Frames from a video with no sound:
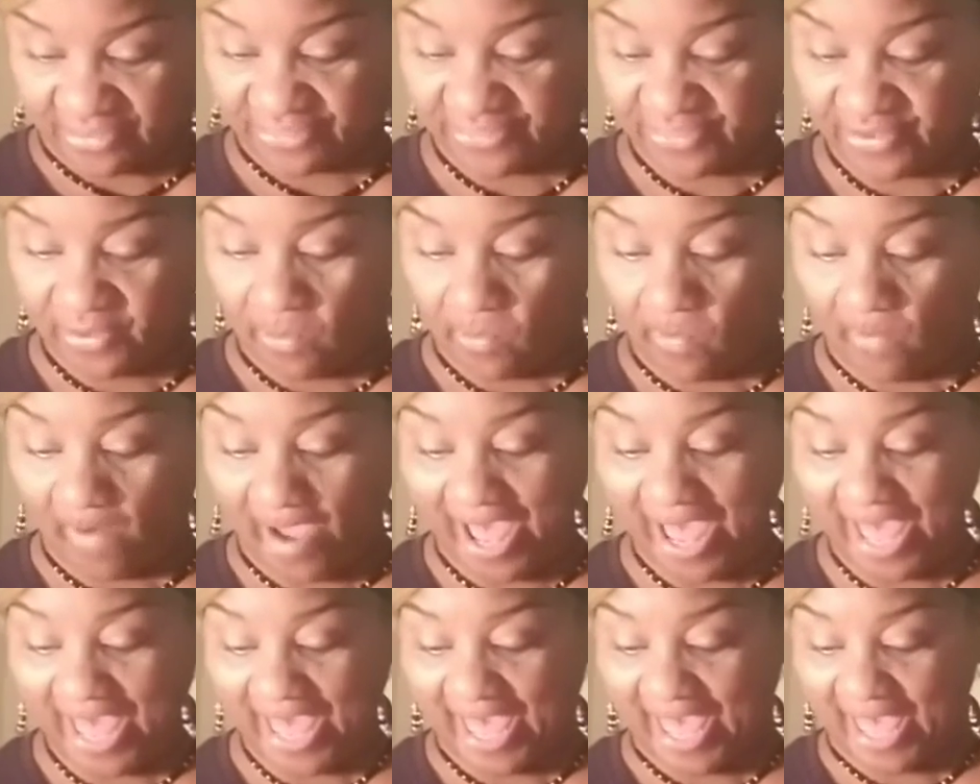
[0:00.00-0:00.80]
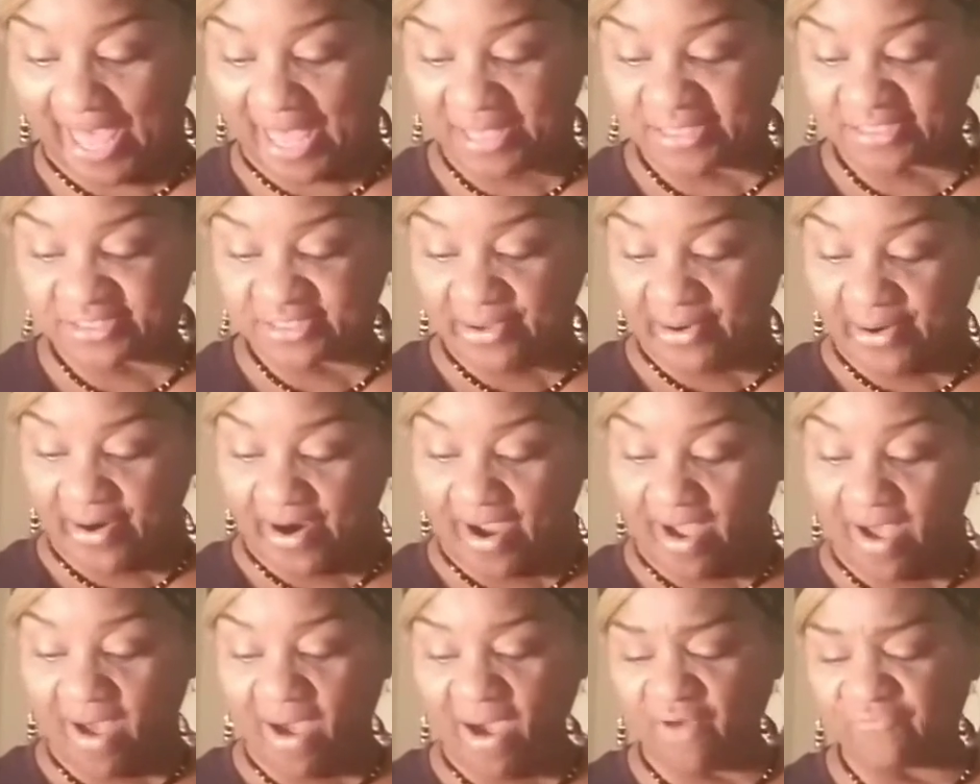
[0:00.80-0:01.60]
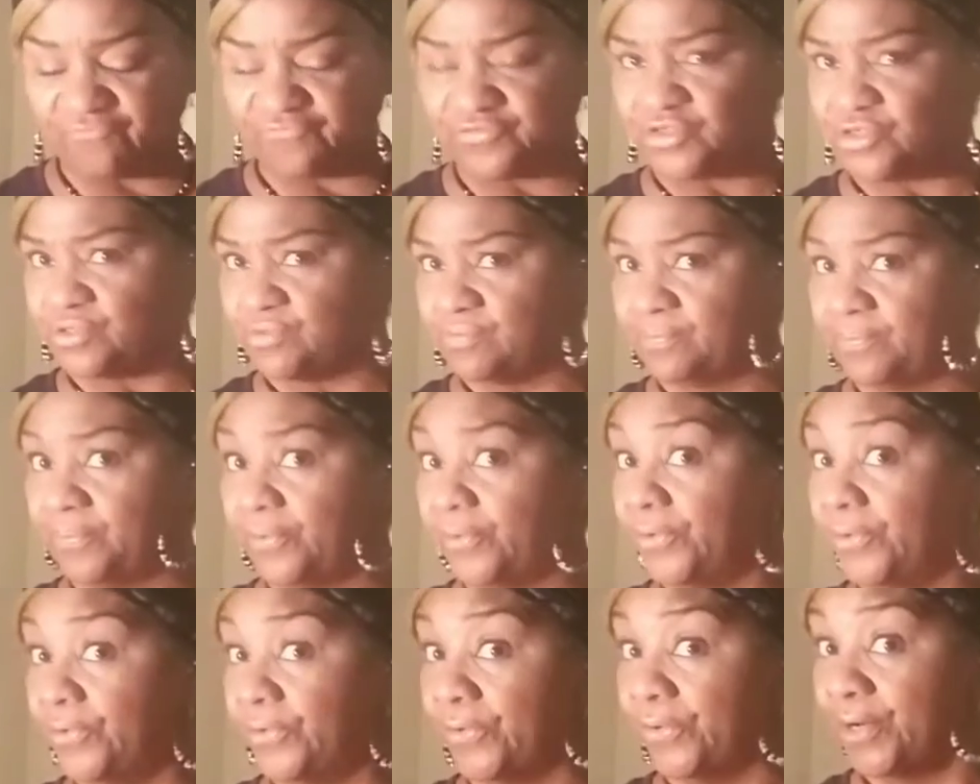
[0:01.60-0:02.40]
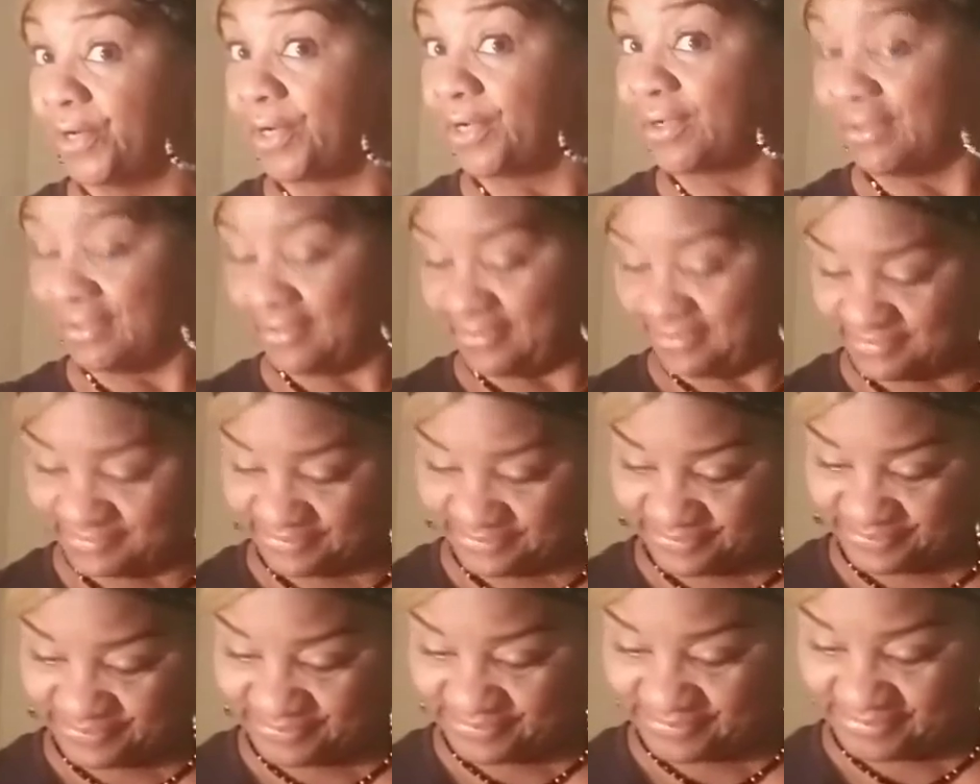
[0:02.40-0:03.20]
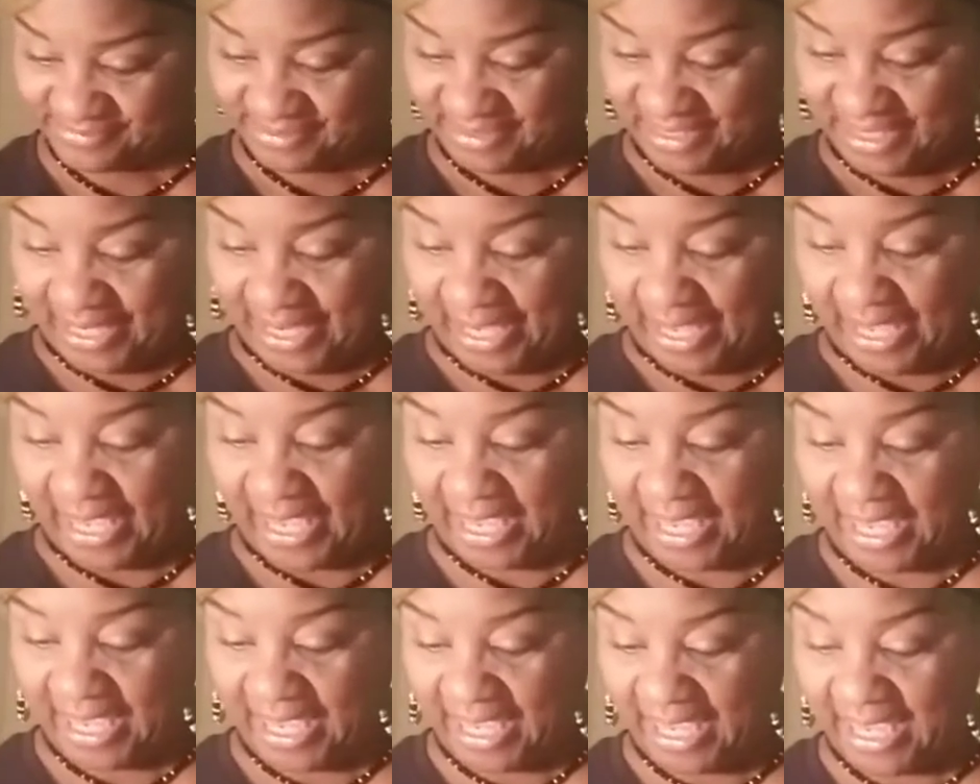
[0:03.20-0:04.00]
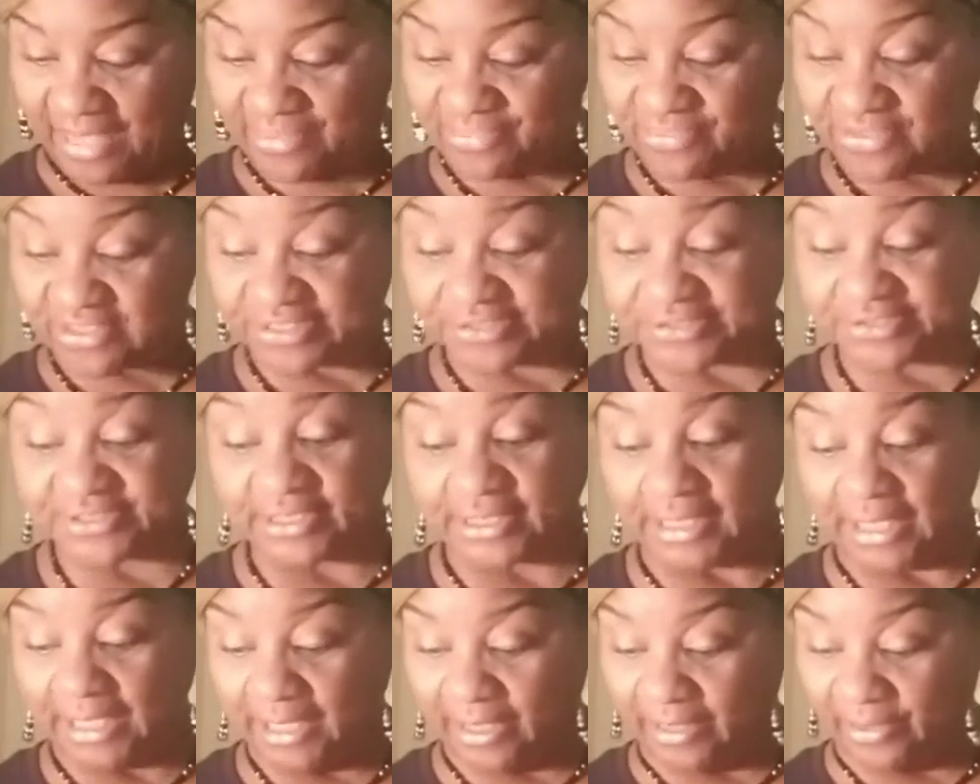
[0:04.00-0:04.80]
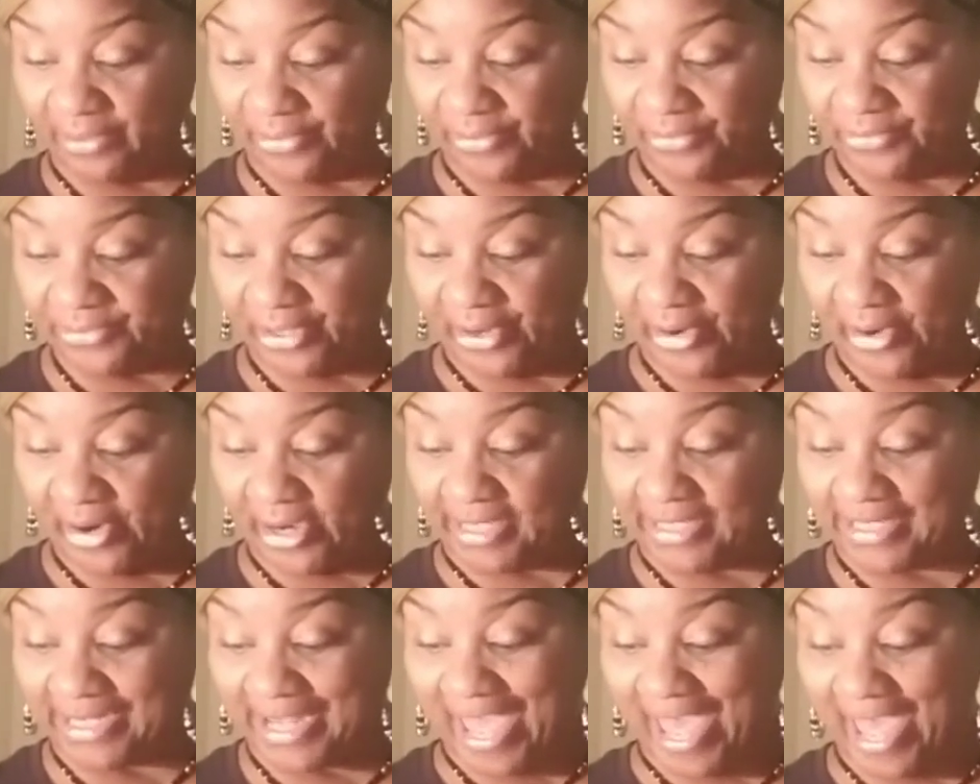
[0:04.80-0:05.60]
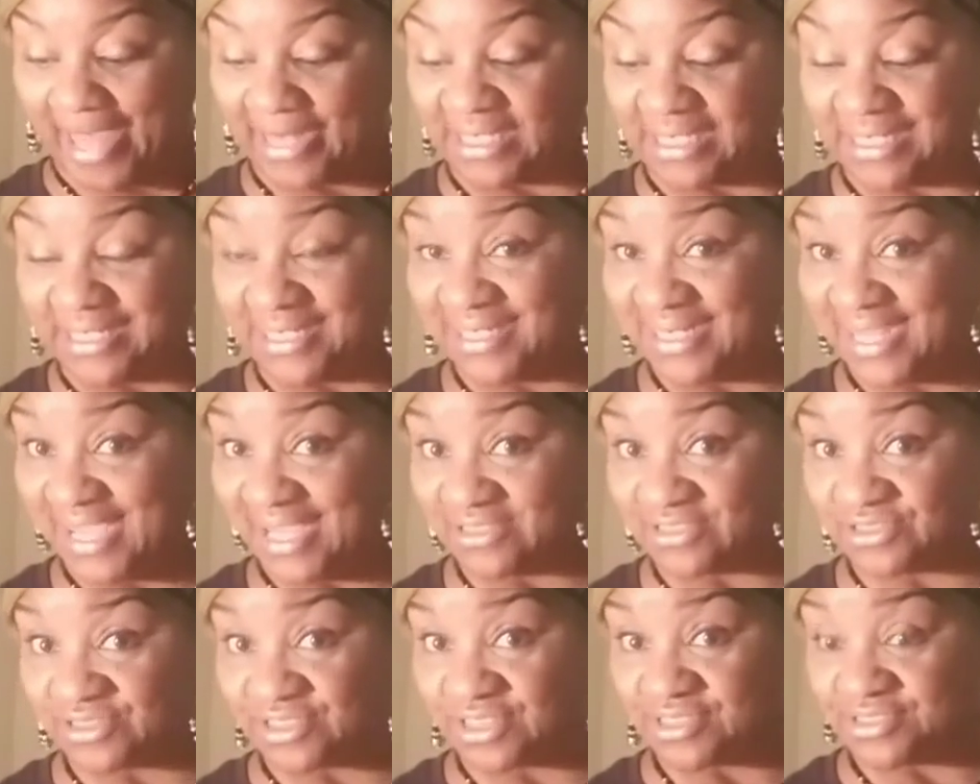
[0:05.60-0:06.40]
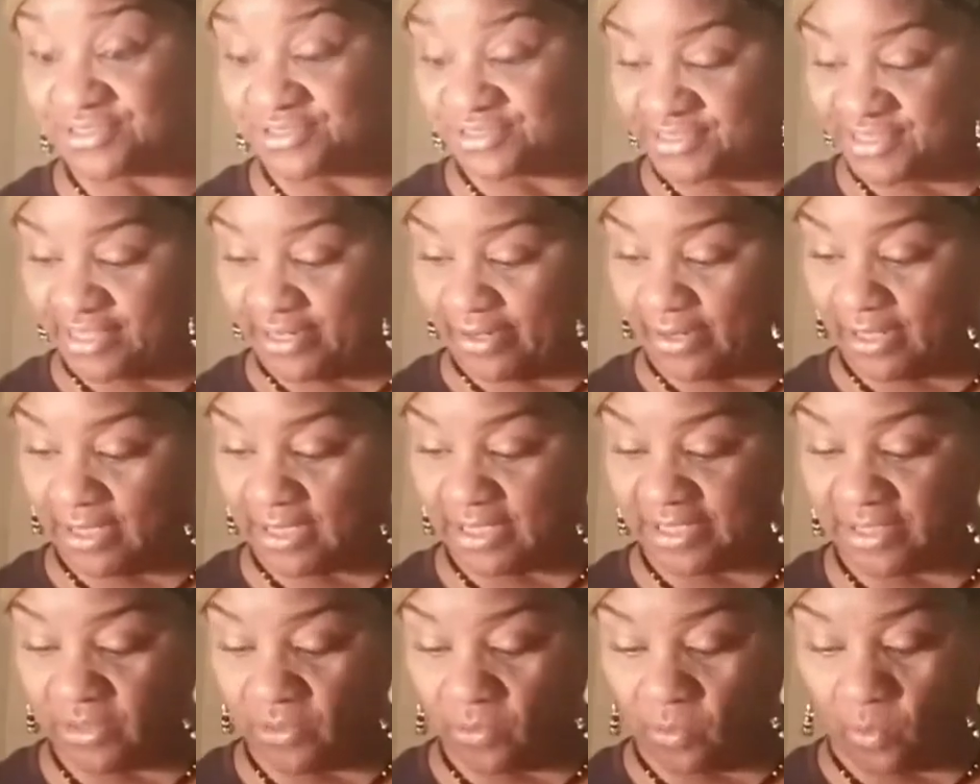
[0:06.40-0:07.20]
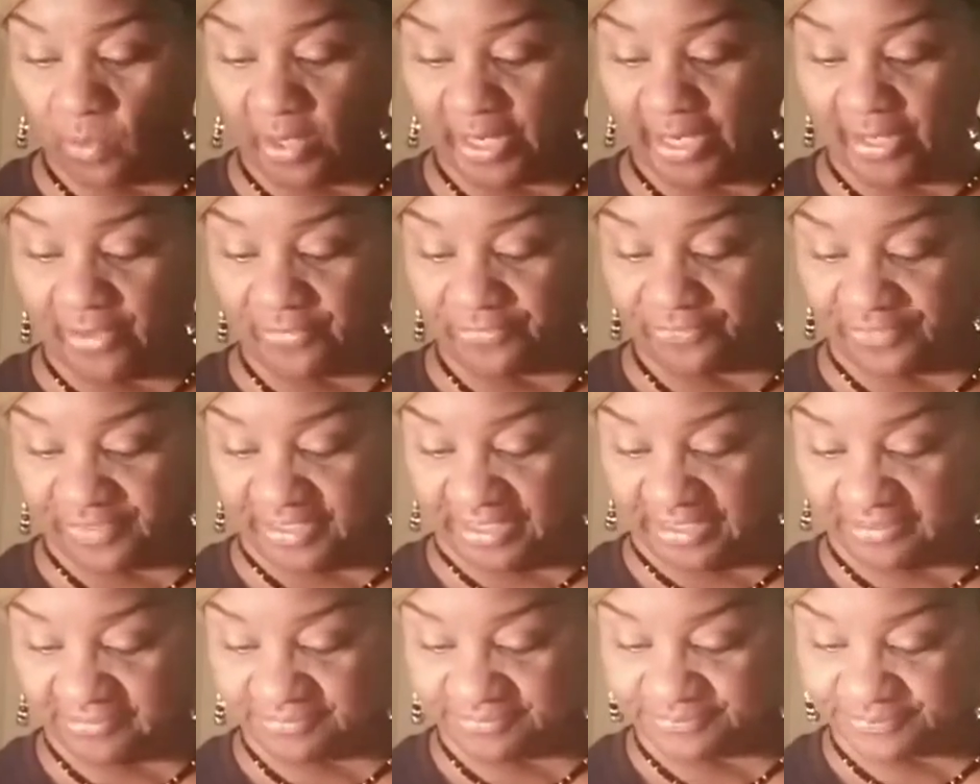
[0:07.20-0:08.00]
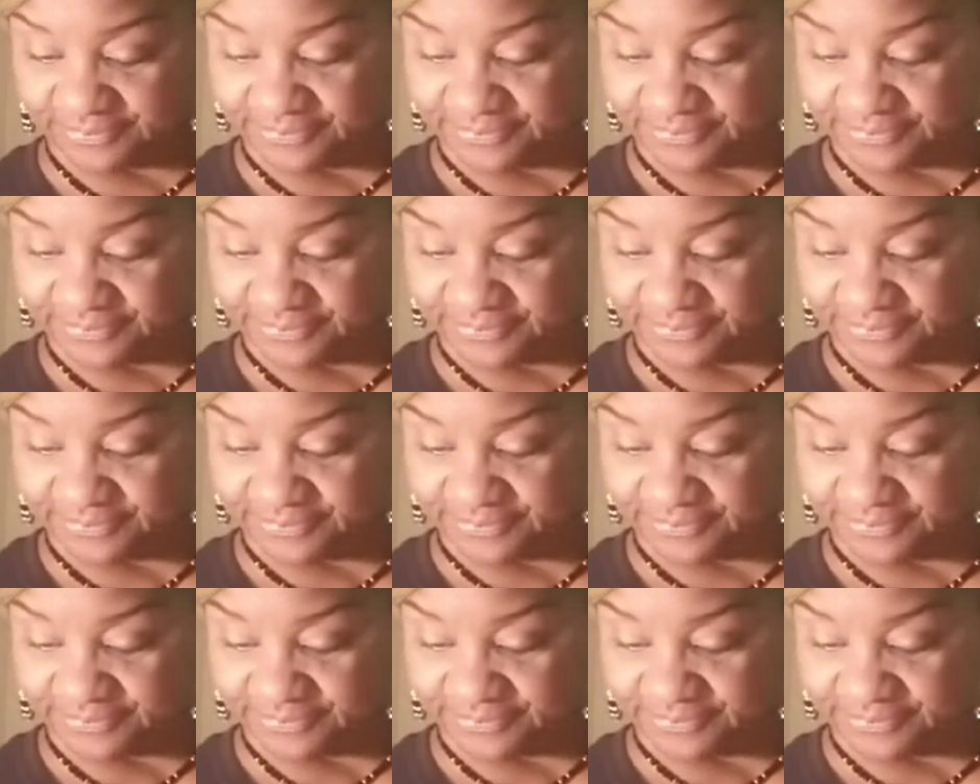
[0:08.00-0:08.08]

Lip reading: The wise are often poor, and the skilled are not necessarily wealthy.